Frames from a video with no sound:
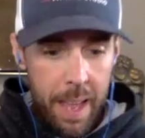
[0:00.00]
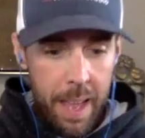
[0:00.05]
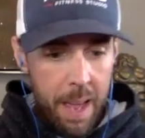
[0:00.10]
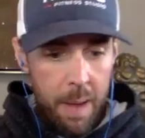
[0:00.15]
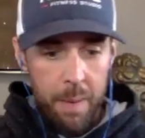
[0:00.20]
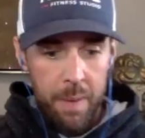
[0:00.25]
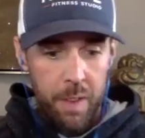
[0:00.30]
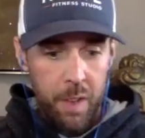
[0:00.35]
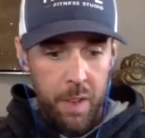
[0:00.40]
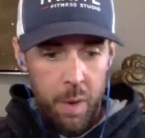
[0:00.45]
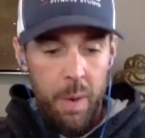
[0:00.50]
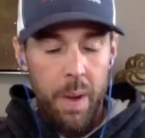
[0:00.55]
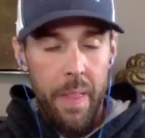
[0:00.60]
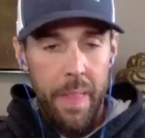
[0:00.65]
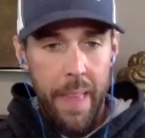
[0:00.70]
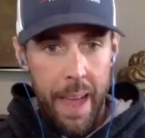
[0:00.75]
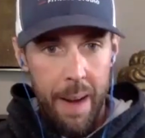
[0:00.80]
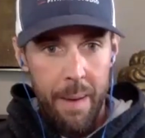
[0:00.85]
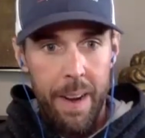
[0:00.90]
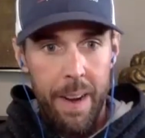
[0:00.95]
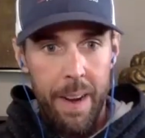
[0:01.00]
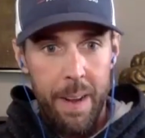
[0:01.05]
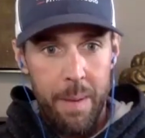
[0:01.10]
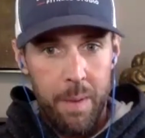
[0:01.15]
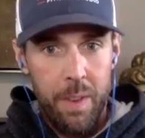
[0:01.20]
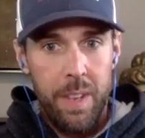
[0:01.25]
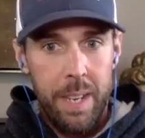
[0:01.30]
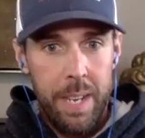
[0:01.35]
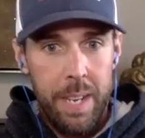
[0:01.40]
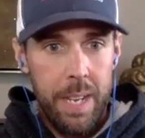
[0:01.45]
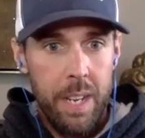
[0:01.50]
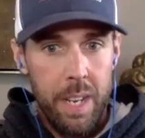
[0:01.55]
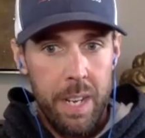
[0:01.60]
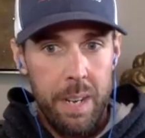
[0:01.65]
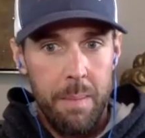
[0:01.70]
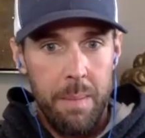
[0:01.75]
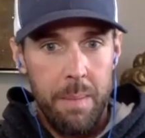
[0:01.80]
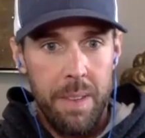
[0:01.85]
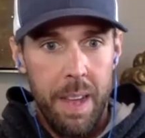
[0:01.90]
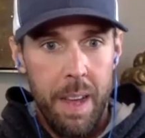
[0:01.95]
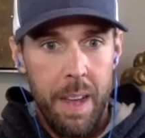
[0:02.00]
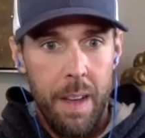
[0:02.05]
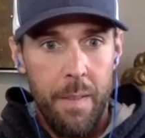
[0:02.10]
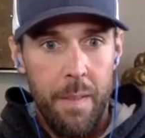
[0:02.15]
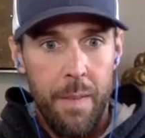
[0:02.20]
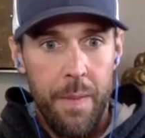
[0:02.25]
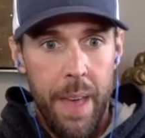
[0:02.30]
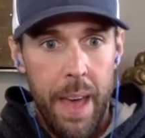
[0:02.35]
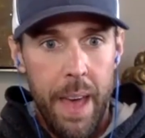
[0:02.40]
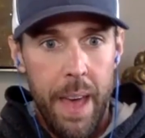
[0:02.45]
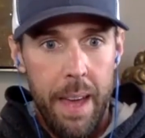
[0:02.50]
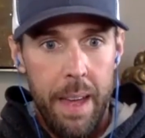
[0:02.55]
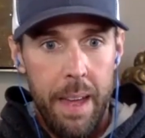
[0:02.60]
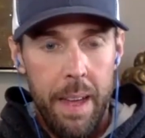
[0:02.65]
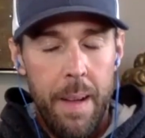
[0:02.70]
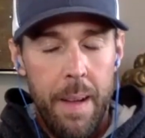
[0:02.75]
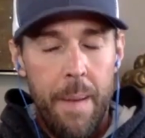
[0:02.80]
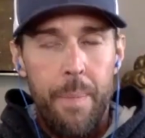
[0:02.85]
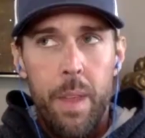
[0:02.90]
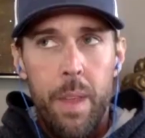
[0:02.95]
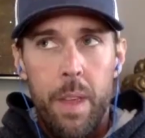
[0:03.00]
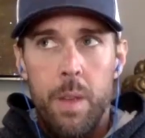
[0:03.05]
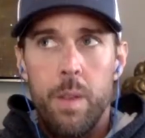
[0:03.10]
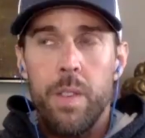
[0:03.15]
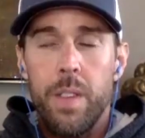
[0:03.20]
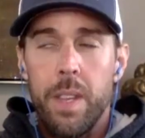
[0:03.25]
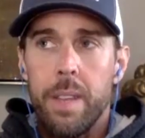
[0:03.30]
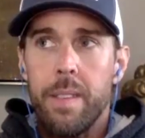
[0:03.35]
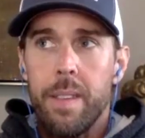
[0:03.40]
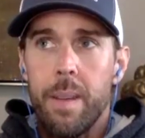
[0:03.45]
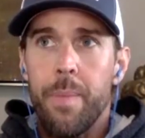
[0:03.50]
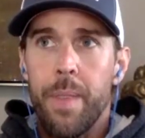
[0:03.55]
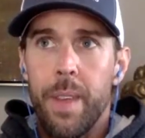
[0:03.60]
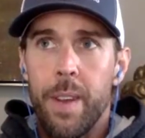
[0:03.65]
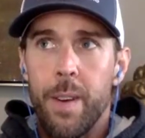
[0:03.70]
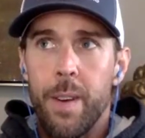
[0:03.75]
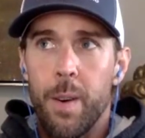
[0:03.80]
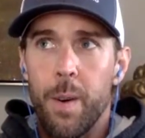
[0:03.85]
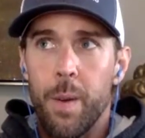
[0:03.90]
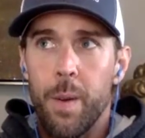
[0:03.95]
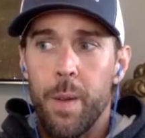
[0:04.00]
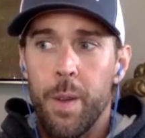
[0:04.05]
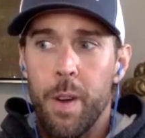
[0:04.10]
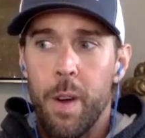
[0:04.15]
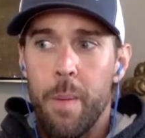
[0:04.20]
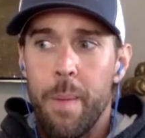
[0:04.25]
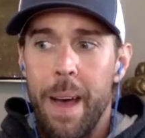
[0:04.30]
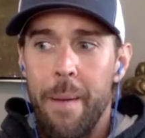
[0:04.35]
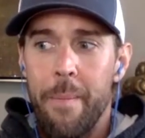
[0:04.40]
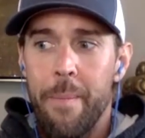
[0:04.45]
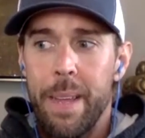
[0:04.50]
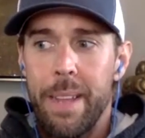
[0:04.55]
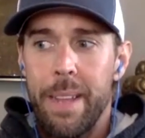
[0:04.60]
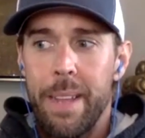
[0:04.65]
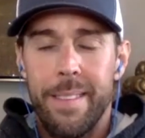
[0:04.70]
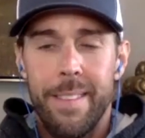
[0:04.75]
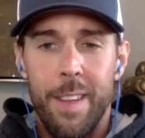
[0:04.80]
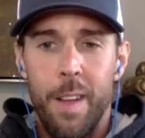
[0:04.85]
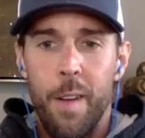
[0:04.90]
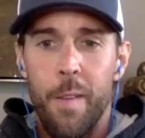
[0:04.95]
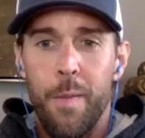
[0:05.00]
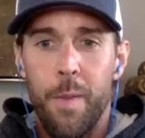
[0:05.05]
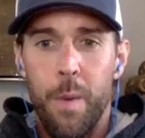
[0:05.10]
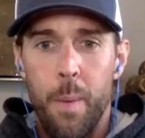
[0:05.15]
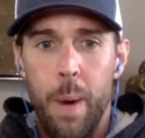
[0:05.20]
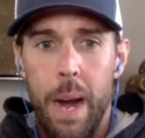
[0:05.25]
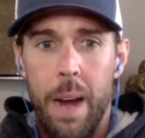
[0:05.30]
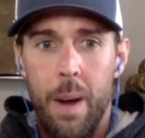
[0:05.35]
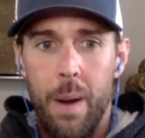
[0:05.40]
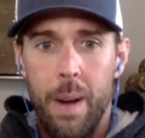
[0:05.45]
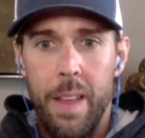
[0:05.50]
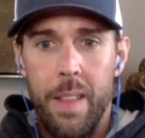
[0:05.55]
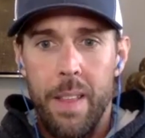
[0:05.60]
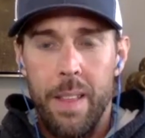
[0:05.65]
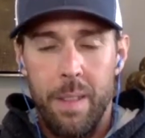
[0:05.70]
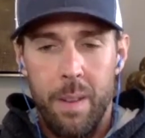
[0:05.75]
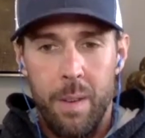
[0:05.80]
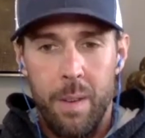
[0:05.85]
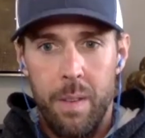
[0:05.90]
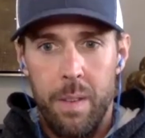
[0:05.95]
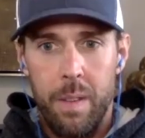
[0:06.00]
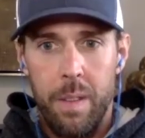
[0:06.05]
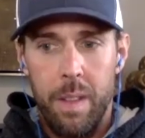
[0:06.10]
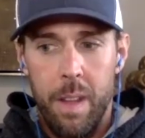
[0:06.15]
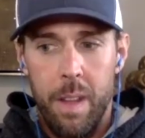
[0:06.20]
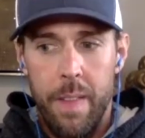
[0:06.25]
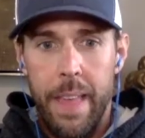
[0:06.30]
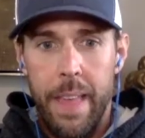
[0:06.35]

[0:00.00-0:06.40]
he was doing that, right? He was teaching himself that you said something earlier about being self-aware and i think there's mm-hmm.